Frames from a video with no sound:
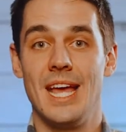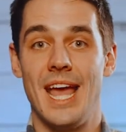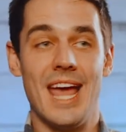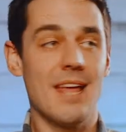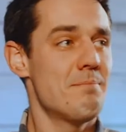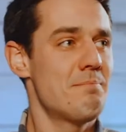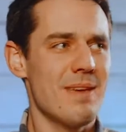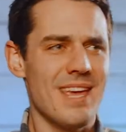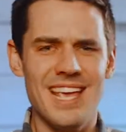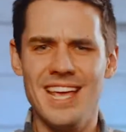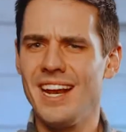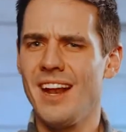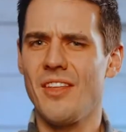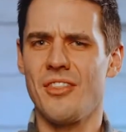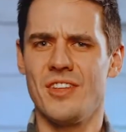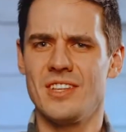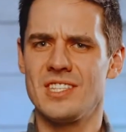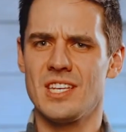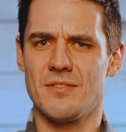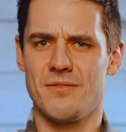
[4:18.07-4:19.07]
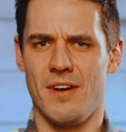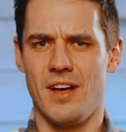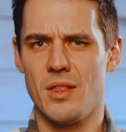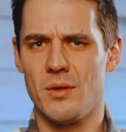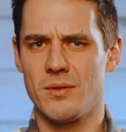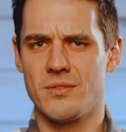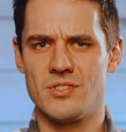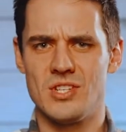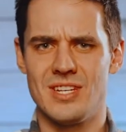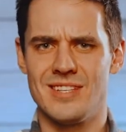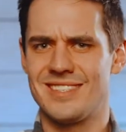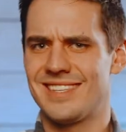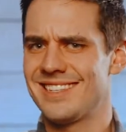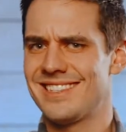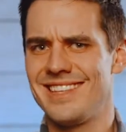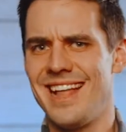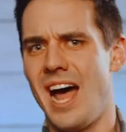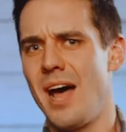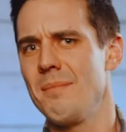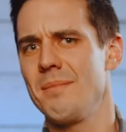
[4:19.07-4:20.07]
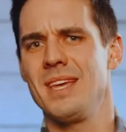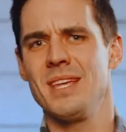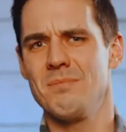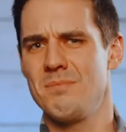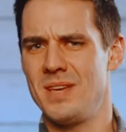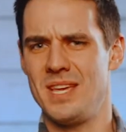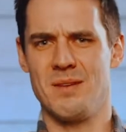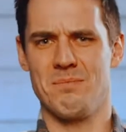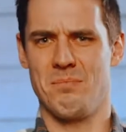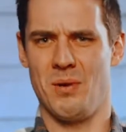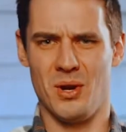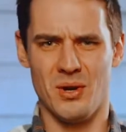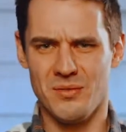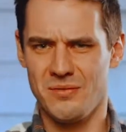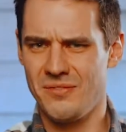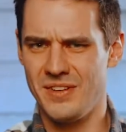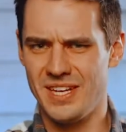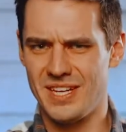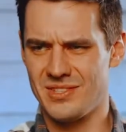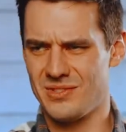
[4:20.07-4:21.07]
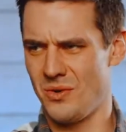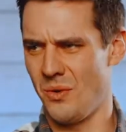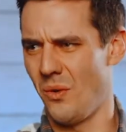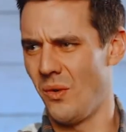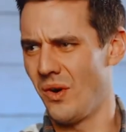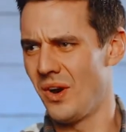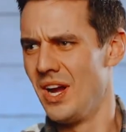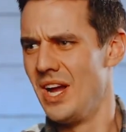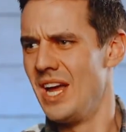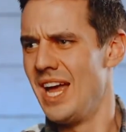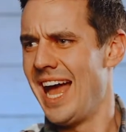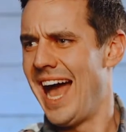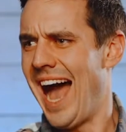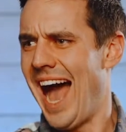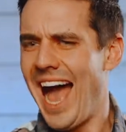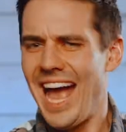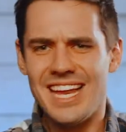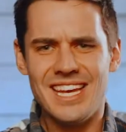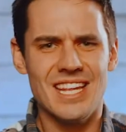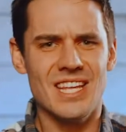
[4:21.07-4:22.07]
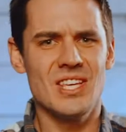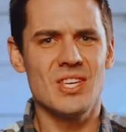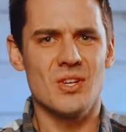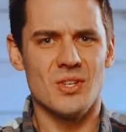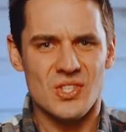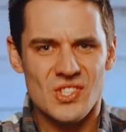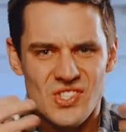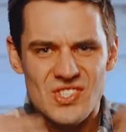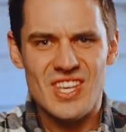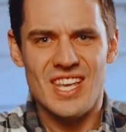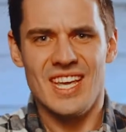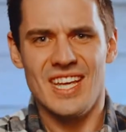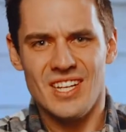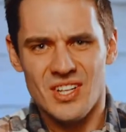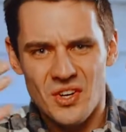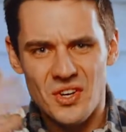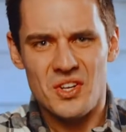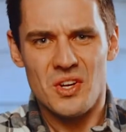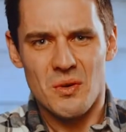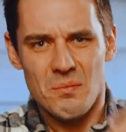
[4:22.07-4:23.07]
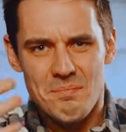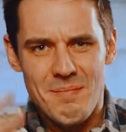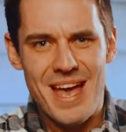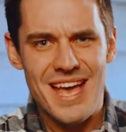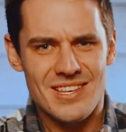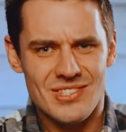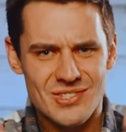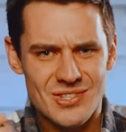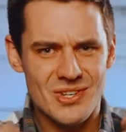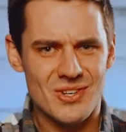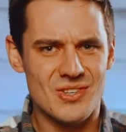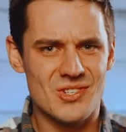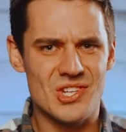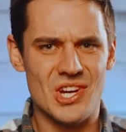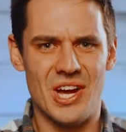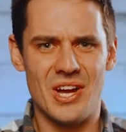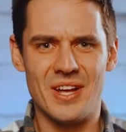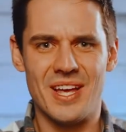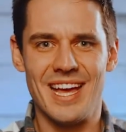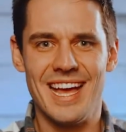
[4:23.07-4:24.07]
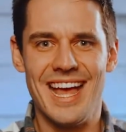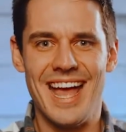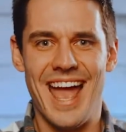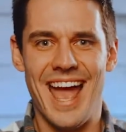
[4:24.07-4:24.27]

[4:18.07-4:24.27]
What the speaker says: And being an authentic follower of Jesus does not mean being perfect or hiding your sin or your mess or your junk.